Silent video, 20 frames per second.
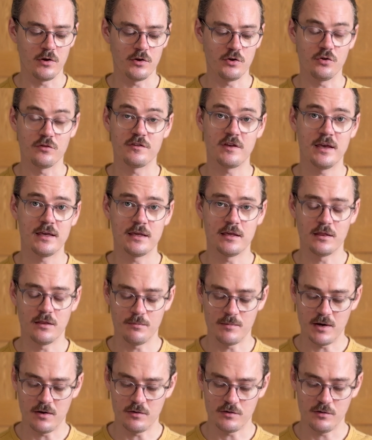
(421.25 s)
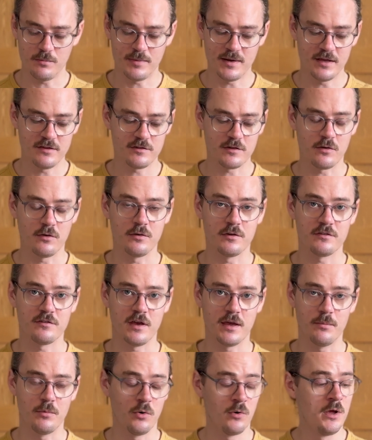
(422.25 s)
you're taking them out and you're placing on the
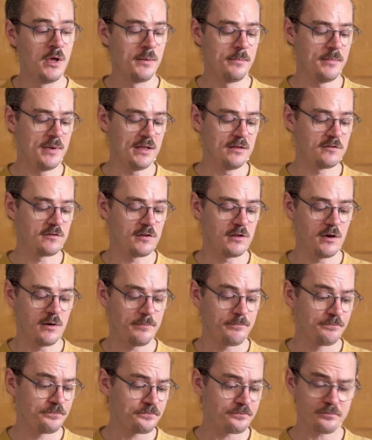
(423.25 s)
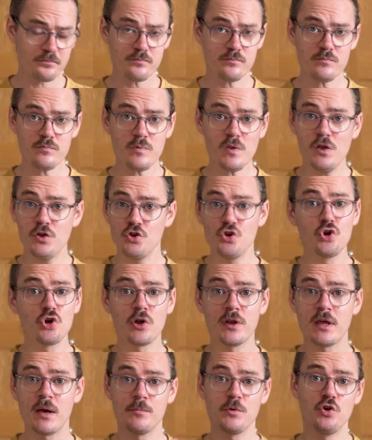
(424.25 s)
table means that you
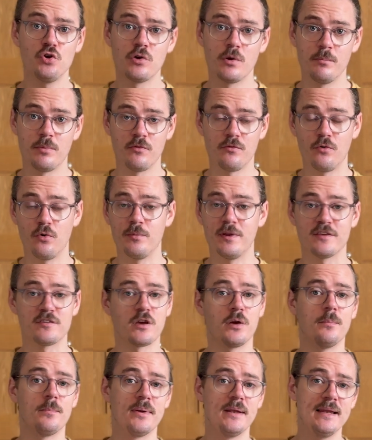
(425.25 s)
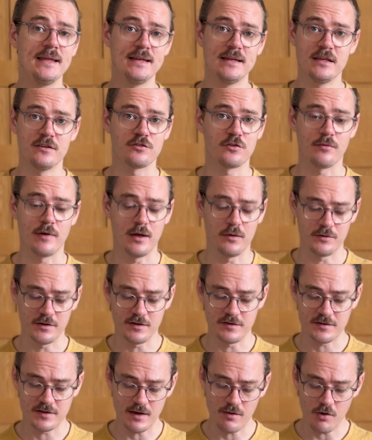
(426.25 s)
can perform this completely surrounded.
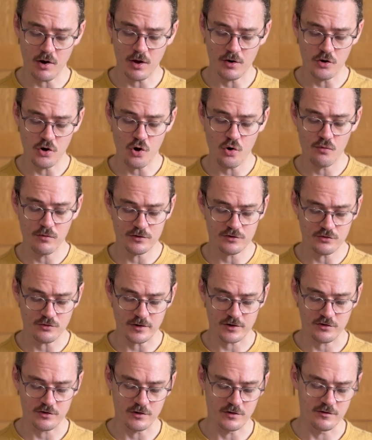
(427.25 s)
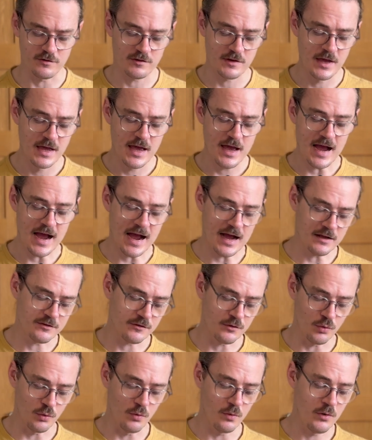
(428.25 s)
There are no restrictions at
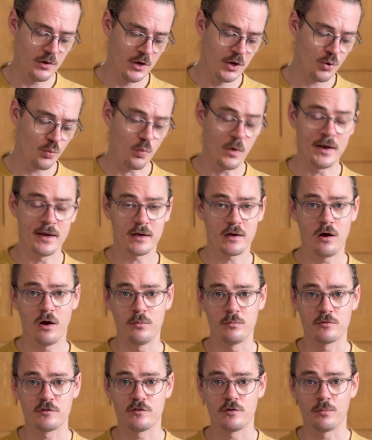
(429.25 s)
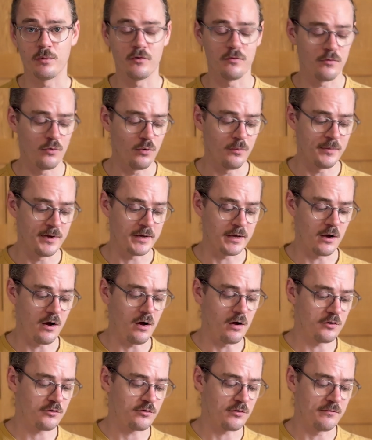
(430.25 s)
all when it comes to performing
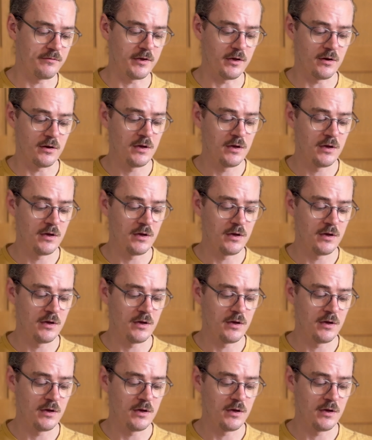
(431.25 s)
Art Trivia,